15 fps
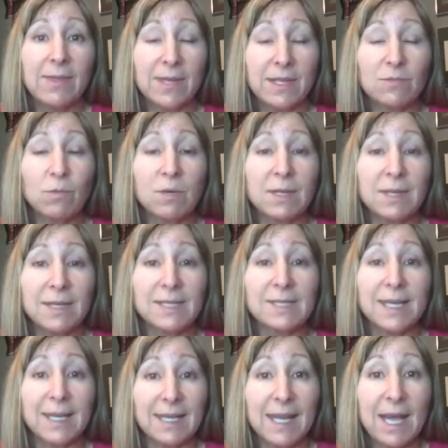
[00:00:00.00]
that's one of the
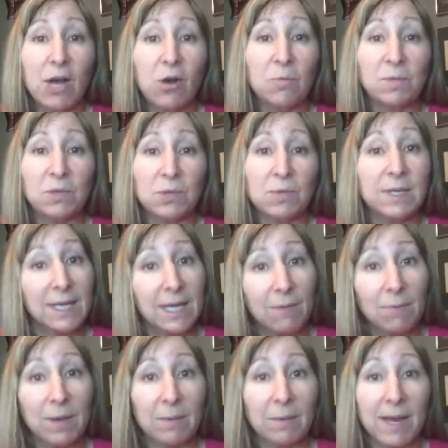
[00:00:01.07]
things that can help you
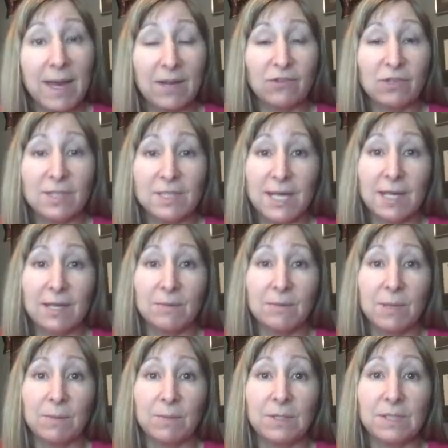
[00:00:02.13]
keep it by actually telling
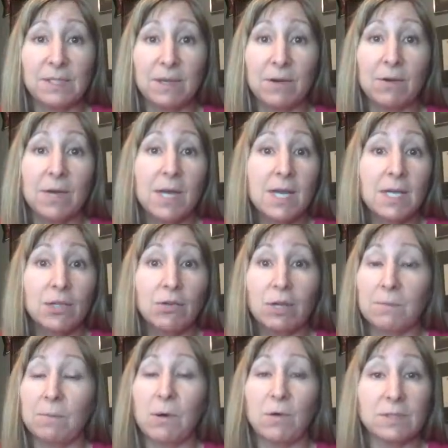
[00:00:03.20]
people. So you
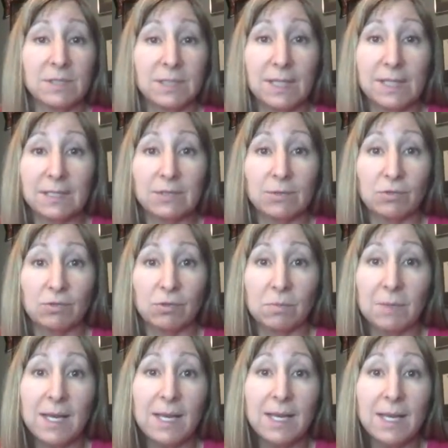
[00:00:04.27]
could post it on social
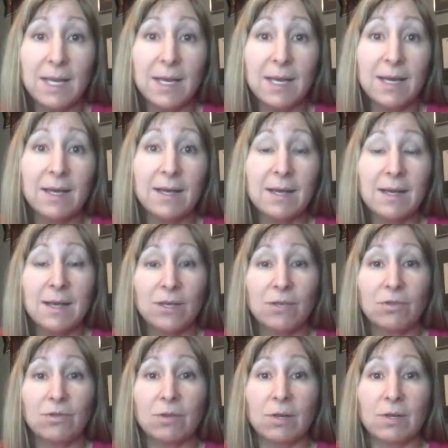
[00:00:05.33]
media.
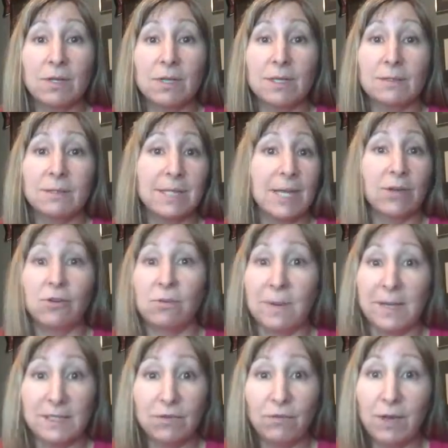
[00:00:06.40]
You could tell your
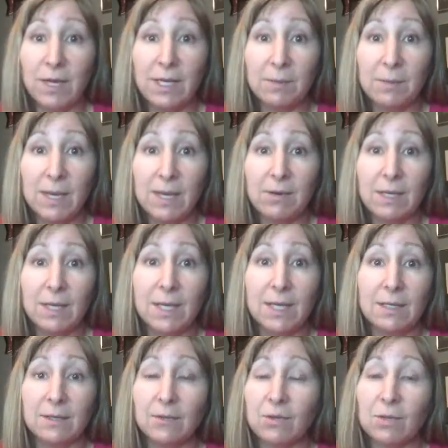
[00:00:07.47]
best friend about
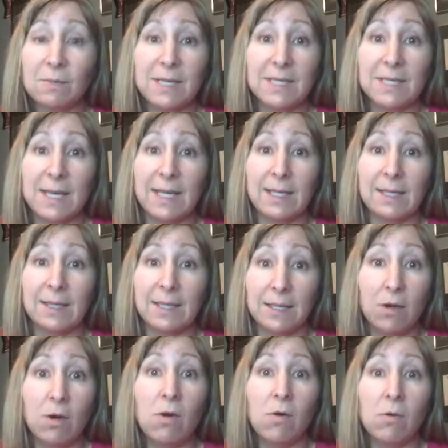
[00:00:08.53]
it. It could be a daily
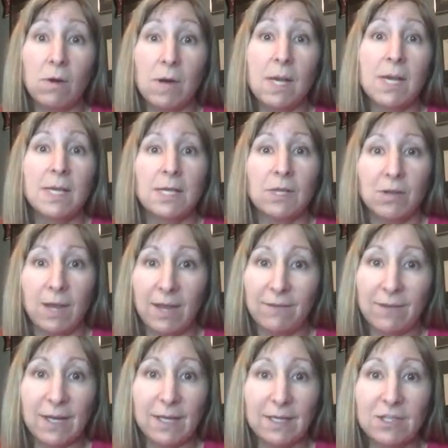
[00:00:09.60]
thing. Oh, I
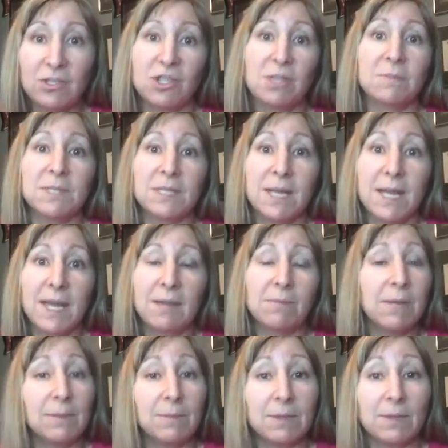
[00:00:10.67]
haven't gotten to the gym today, and
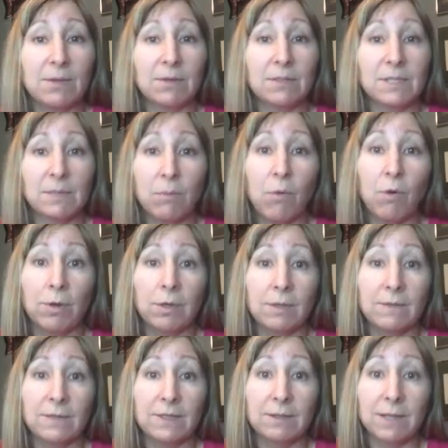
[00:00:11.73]
maybe they're
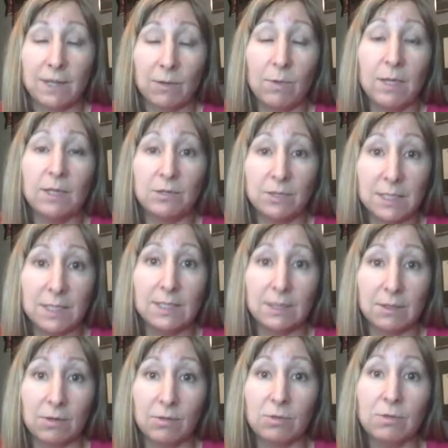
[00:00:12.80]
supportive and they're like, well, you need to
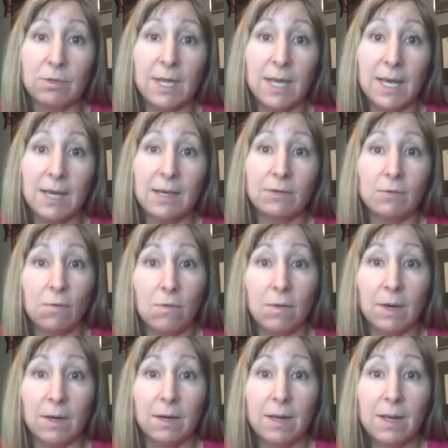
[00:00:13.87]
go do that,
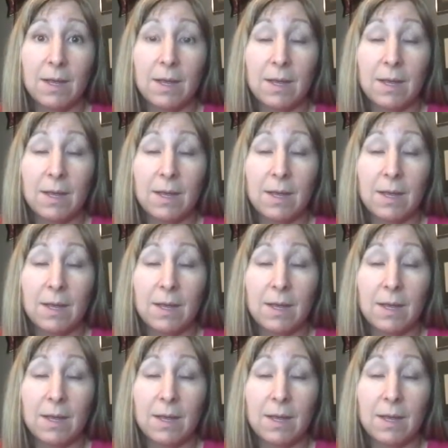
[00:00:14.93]
or,